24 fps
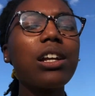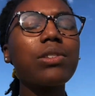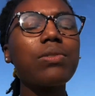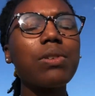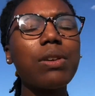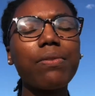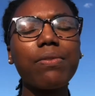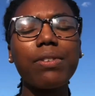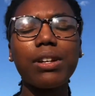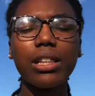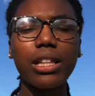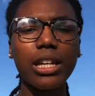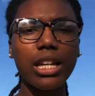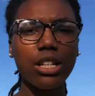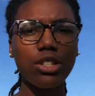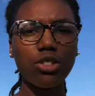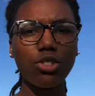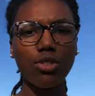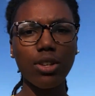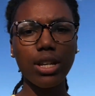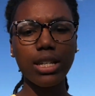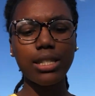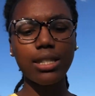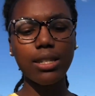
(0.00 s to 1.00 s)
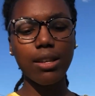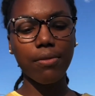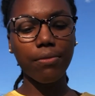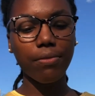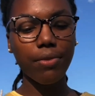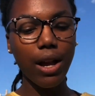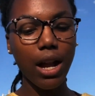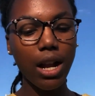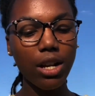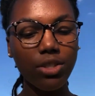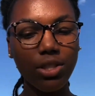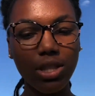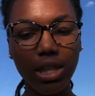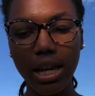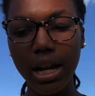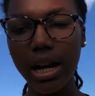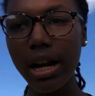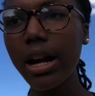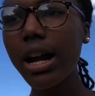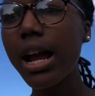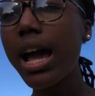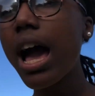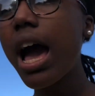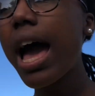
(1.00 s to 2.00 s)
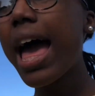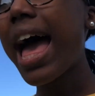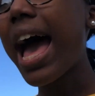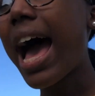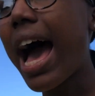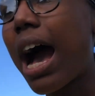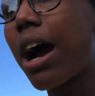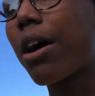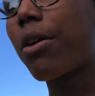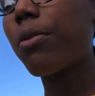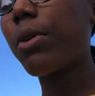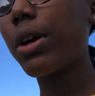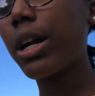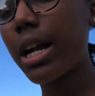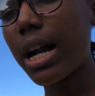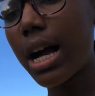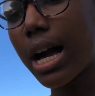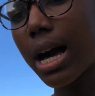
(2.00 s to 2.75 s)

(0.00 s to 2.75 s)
we really enjoy sunflowers. They're our